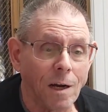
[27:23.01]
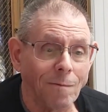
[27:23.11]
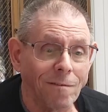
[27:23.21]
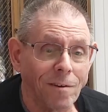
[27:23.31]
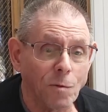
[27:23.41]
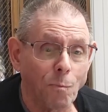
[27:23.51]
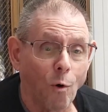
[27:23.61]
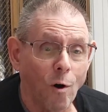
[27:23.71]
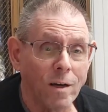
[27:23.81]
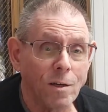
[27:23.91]
And some of us
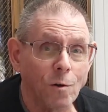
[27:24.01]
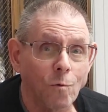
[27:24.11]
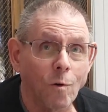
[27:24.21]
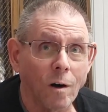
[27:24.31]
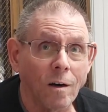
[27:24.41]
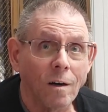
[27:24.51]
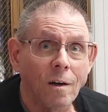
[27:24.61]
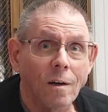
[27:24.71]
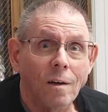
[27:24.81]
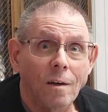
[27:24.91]
boys who were
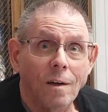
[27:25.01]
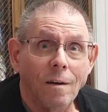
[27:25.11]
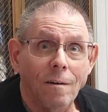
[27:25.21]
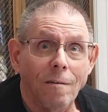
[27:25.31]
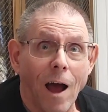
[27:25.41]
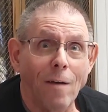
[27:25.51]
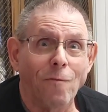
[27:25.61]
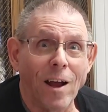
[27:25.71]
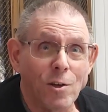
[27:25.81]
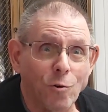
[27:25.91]

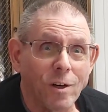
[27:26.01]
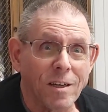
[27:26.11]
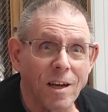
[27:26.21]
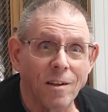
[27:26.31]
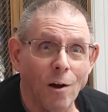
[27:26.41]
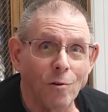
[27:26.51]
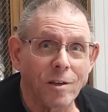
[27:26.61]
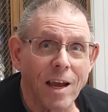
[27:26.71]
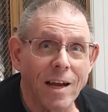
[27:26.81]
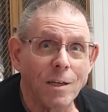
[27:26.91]
adventurous in
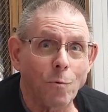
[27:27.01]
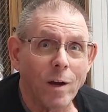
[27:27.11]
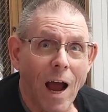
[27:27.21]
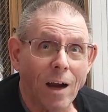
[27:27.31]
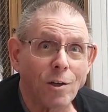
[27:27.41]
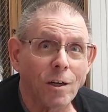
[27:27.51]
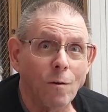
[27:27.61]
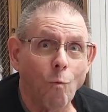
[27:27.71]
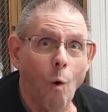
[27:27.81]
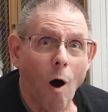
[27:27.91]
those days, we
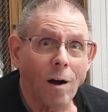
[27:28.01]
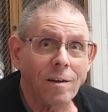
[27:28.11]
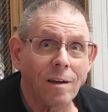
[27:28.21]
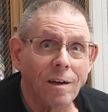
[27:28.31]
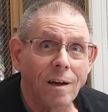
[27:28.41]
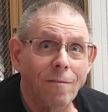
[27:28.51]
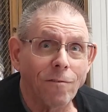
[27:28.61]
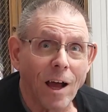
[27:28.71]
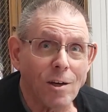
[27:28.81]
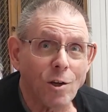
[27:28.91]
actually walked,
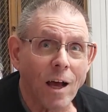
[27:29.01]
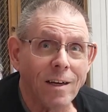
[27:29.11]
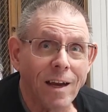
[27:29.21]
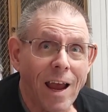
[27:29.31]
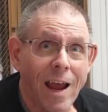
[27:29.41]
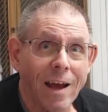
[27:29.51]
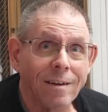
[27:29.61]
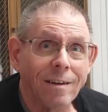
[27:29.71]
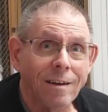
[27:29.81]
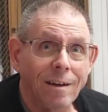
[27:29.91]
flashlight in
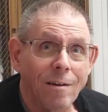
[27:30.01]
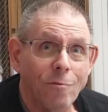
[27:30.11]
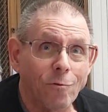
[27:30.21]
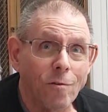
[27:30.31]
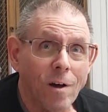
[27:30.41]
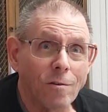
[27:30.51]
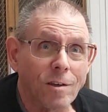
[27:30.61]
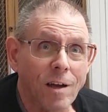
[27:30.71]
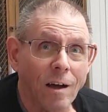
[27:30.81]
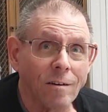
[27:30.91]
hand, through
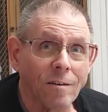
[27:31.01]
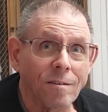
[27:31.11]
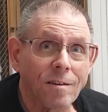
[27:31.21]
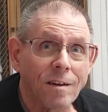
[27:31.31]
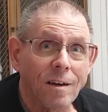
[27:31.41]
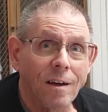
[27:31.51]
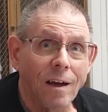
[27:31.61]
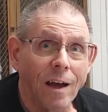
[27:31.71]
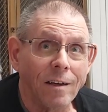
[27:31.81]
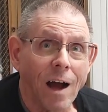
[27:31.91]
those tunnels
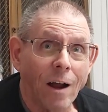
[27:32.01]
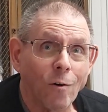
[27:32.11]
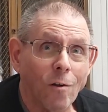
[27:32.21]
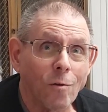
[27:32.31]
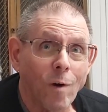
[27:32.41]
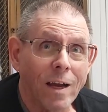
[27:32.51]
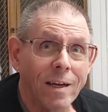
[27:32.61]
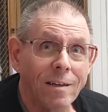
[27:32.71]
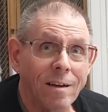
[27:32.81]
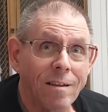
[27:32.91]
and got all the
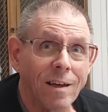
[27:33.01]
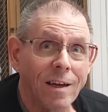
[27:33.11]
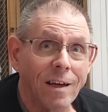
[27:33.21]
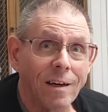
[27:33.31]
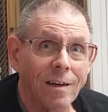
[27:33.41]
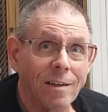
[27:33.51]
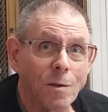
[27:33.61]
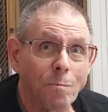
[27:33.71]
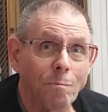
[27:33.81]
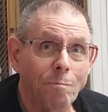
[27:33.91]
way into
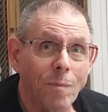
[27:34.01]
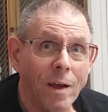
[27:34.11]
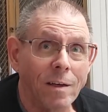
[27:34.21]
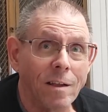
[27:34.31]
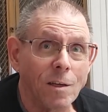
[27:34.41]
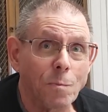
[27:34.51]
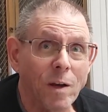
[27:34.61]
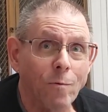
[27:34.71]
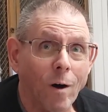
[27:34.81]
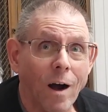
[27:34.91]
the
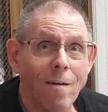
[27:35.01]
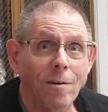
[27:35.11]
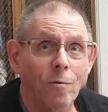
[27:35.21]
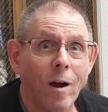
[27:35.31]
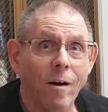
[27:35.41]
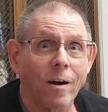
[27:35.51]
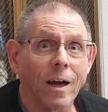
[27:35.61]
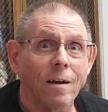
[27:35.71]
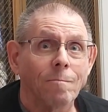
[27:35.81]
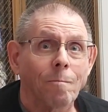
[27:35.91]
Speedwell Avenue
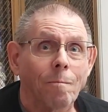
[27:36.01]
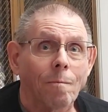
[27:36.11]
area.